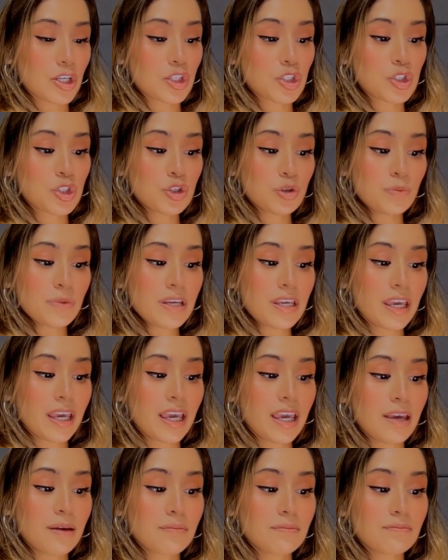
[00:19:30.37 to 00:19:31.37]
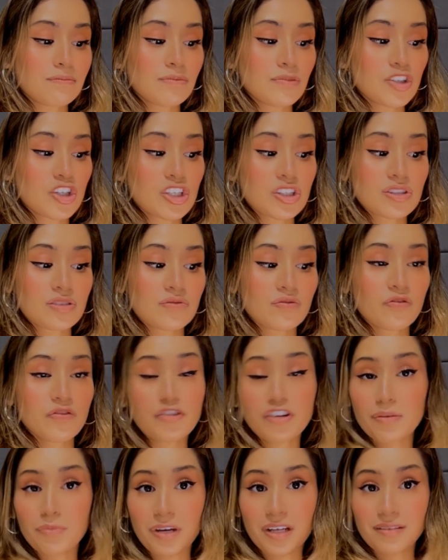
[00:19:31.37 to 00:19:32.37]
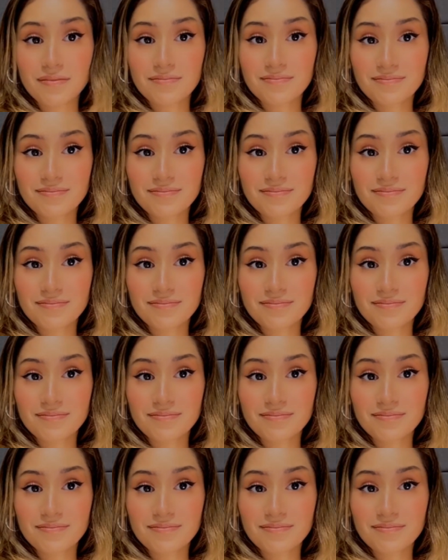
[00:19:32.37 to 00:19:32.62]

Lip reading: soon became just Freeman,